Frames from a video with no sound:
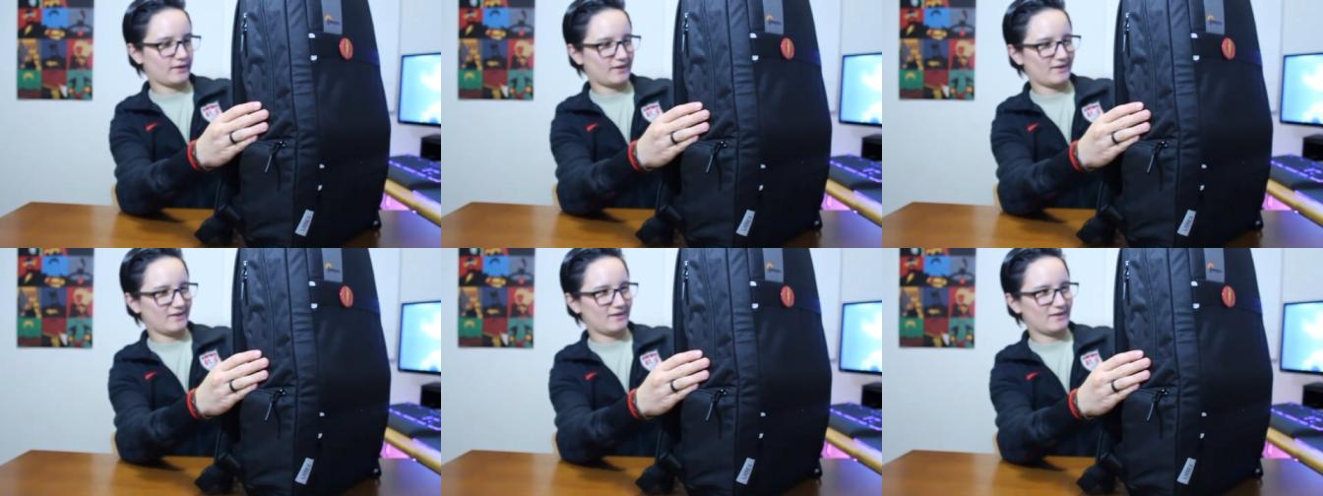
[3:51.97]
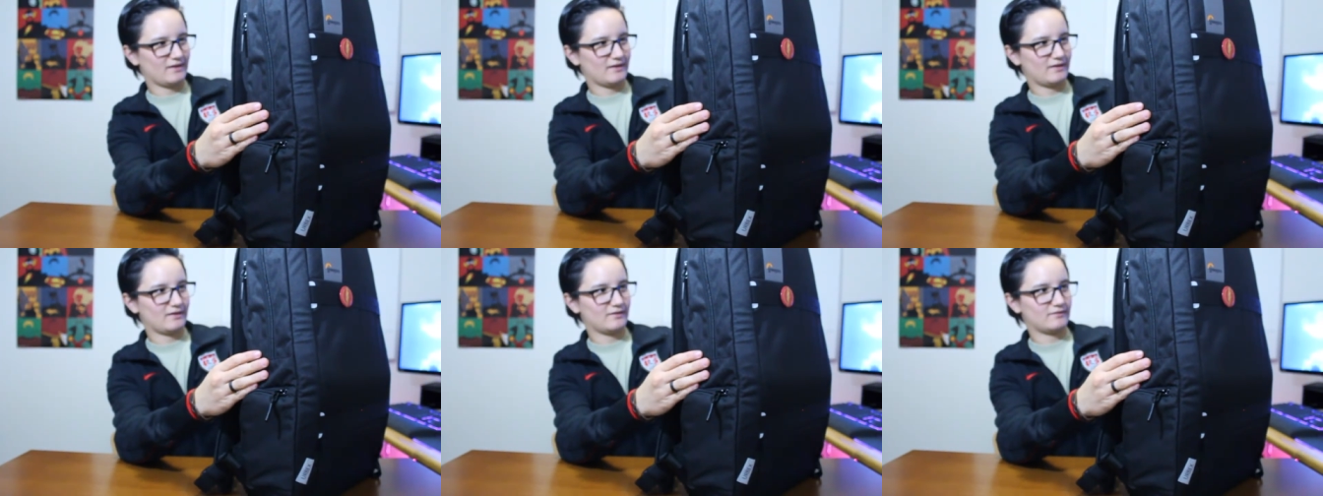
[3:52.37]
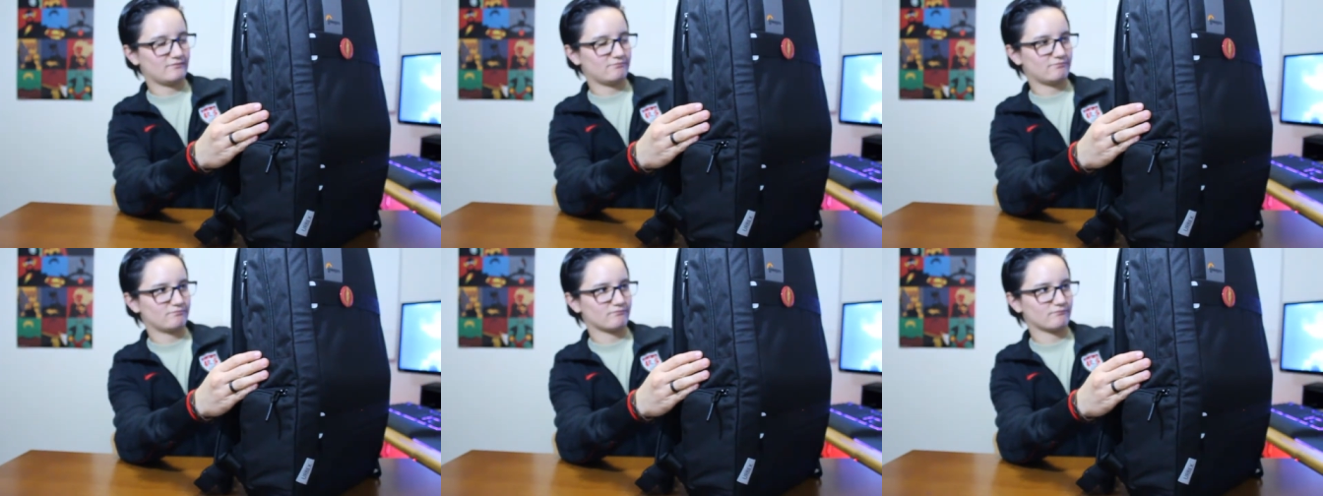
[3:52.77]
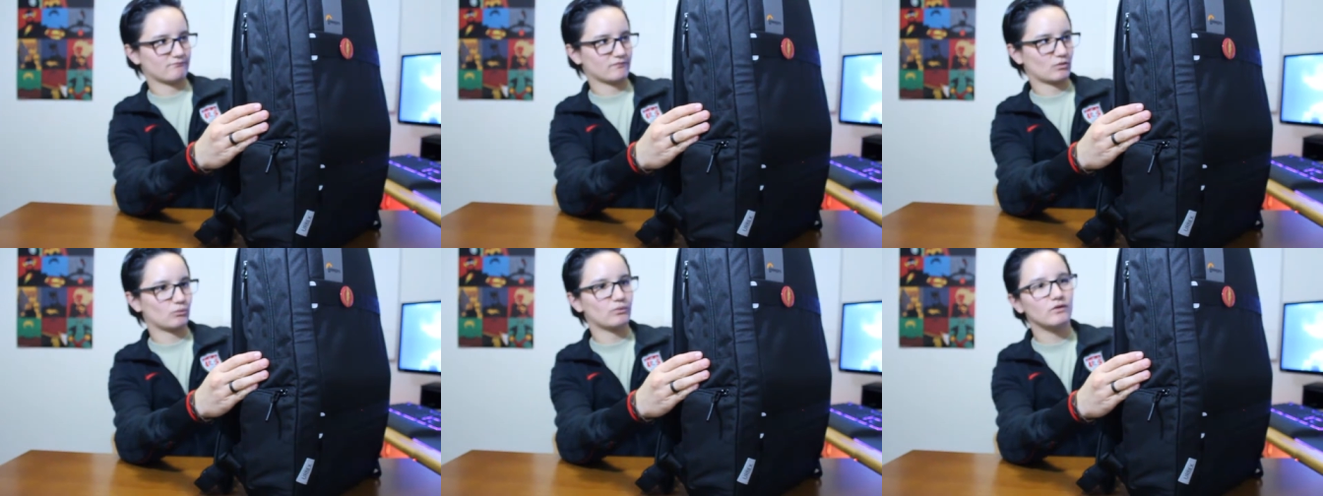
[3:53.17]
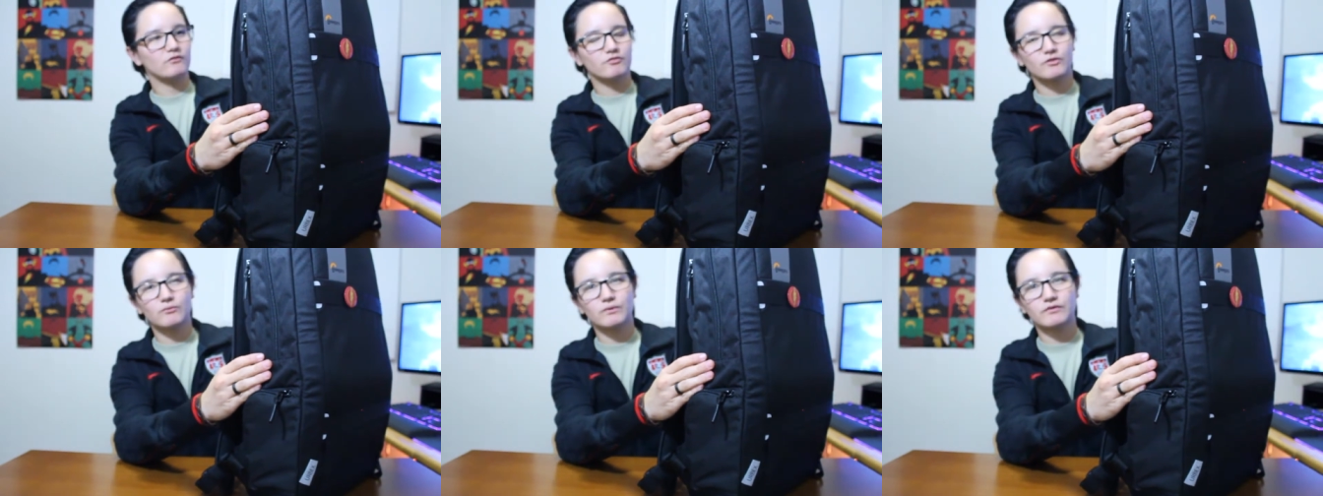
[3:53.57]
And, well,
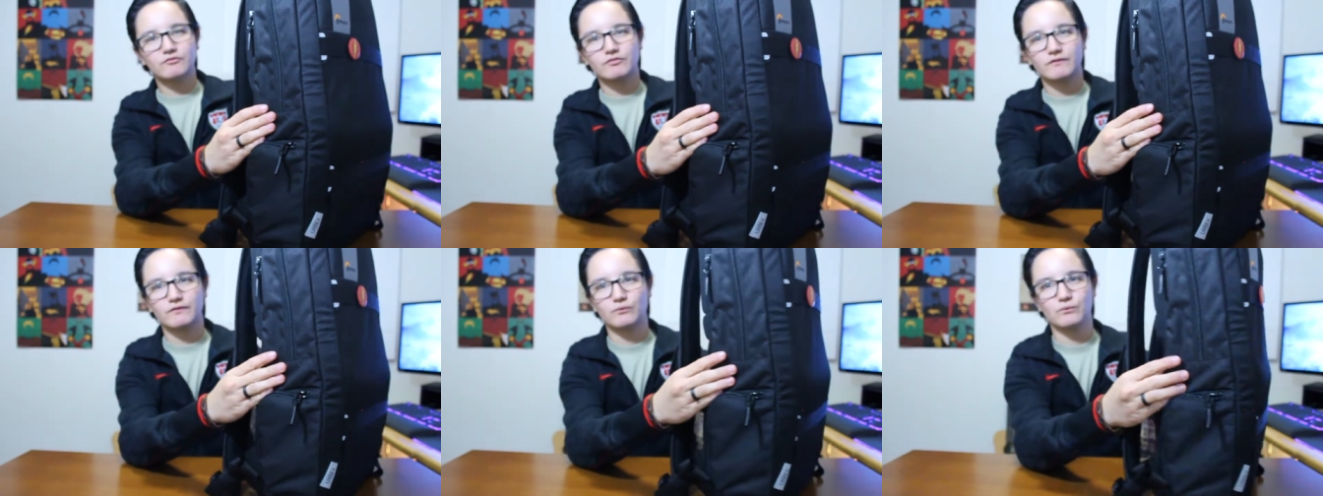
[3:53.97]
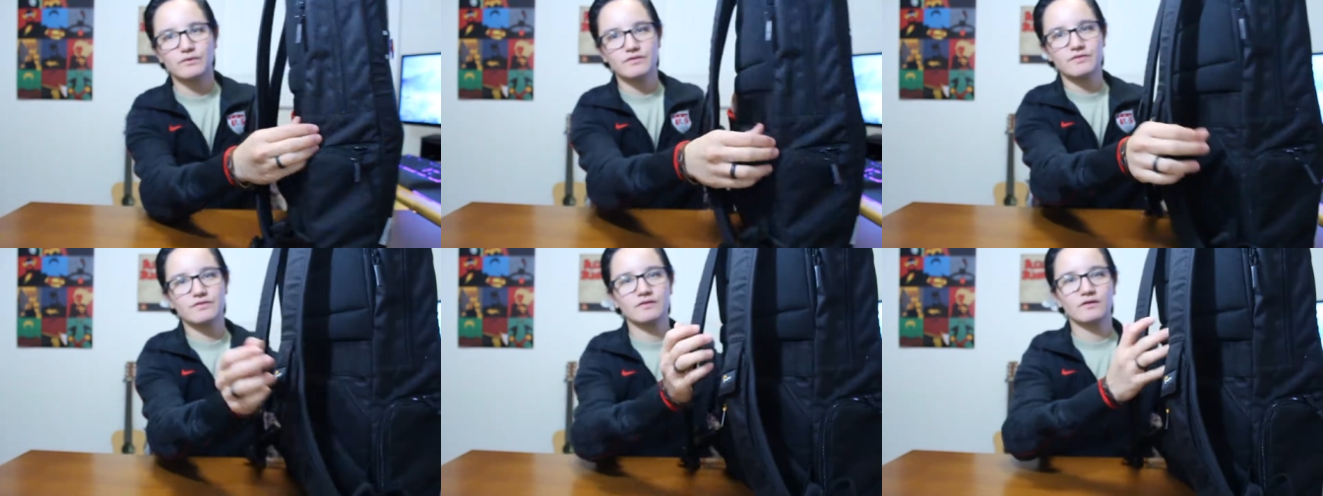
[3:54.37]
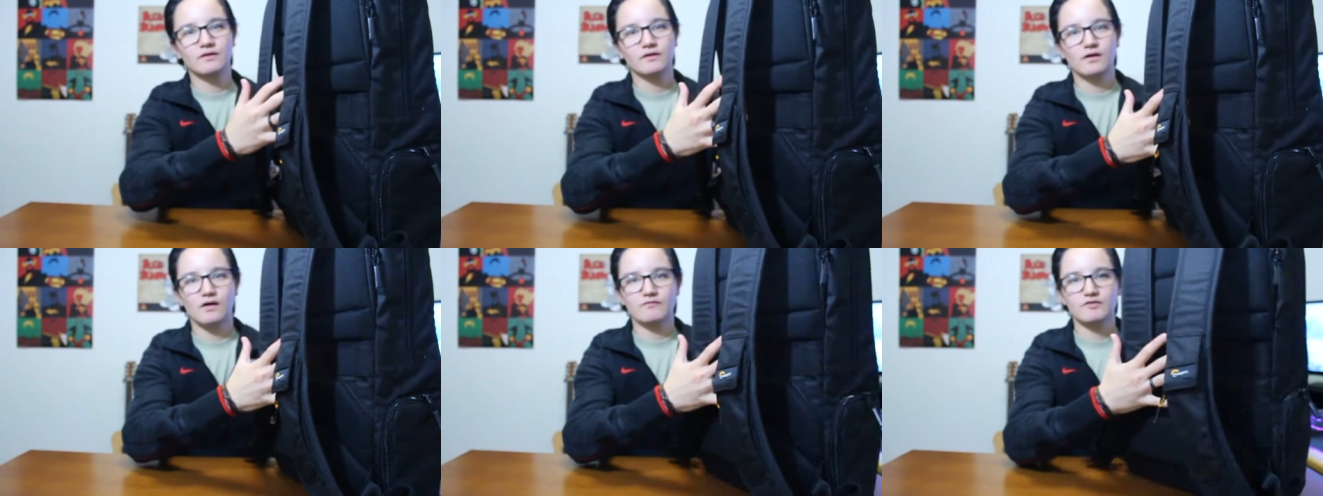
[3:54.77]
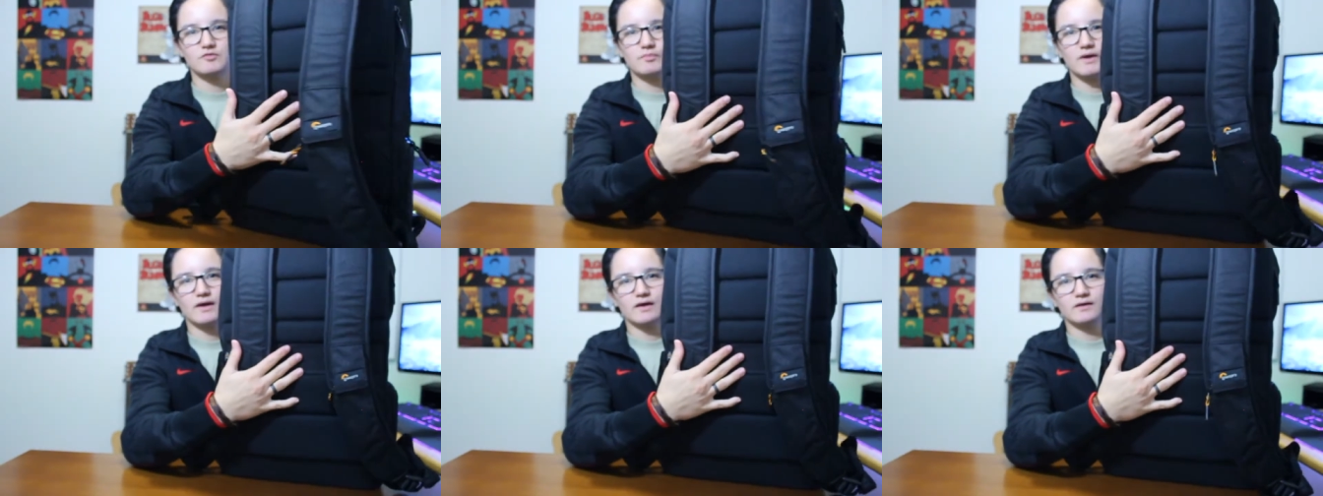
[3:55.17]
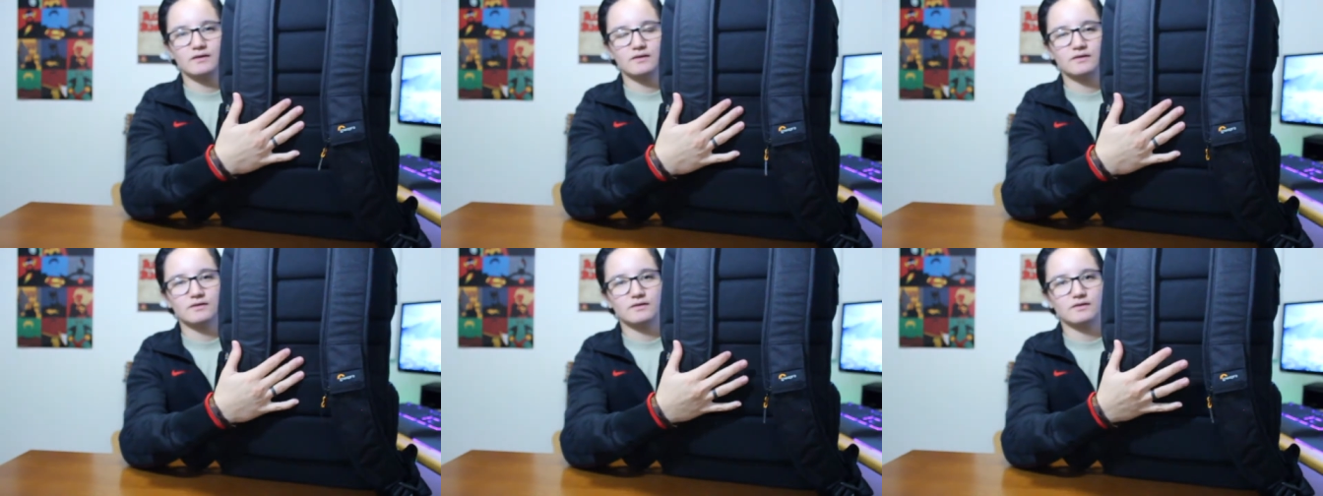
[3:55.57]
if it weren't for the width of this
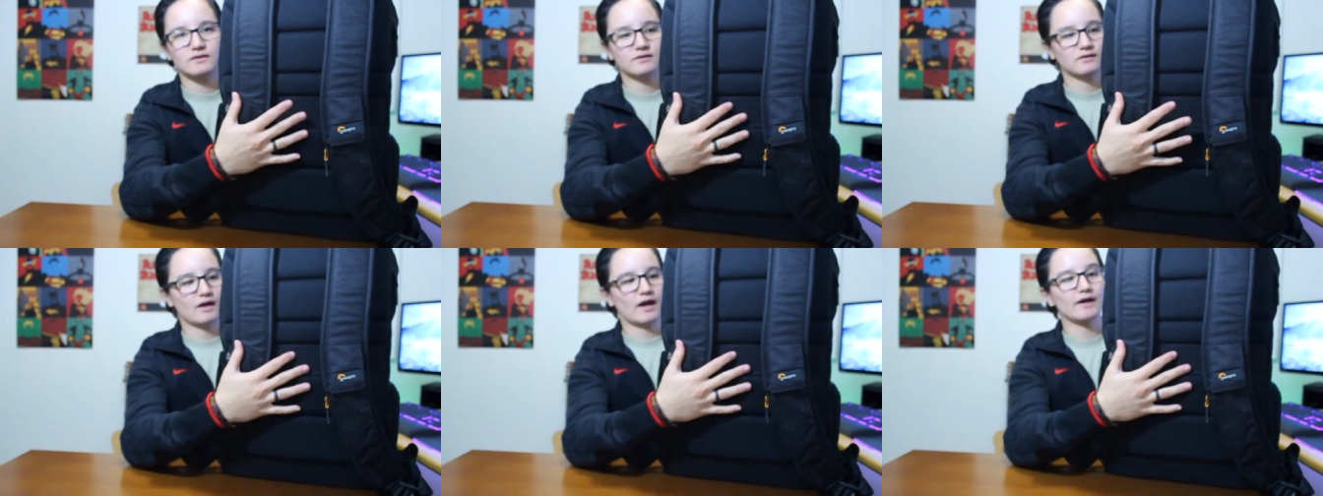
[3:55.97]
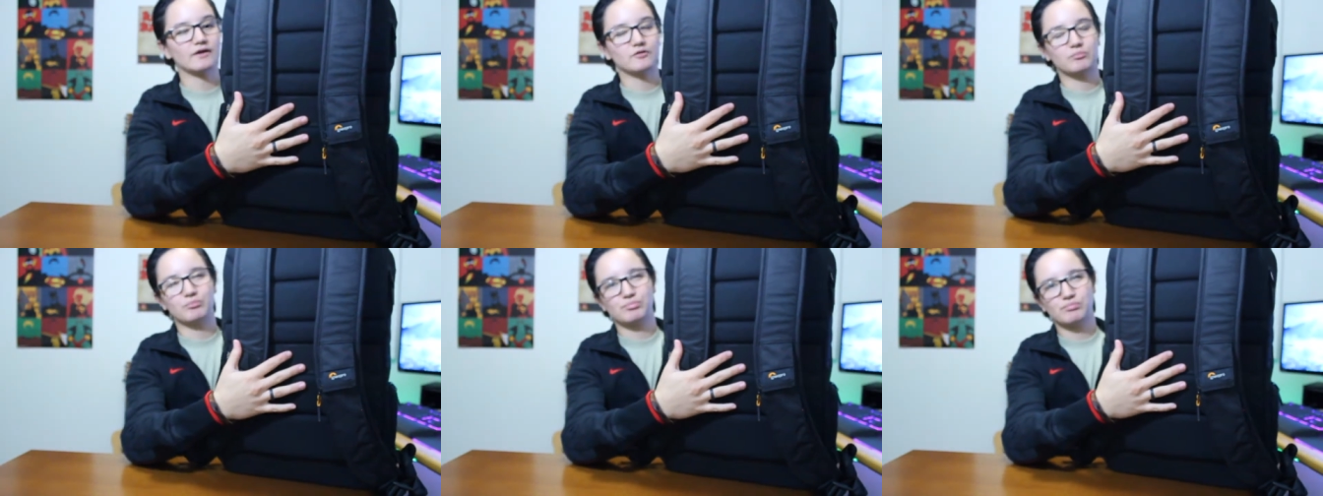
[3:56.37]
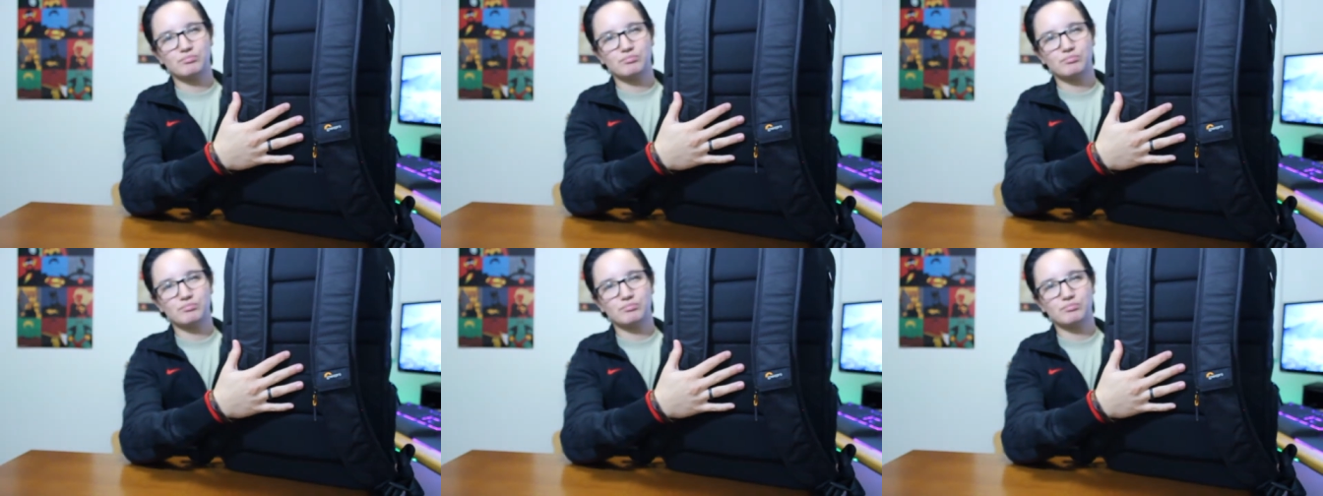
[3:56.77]
bag, I could,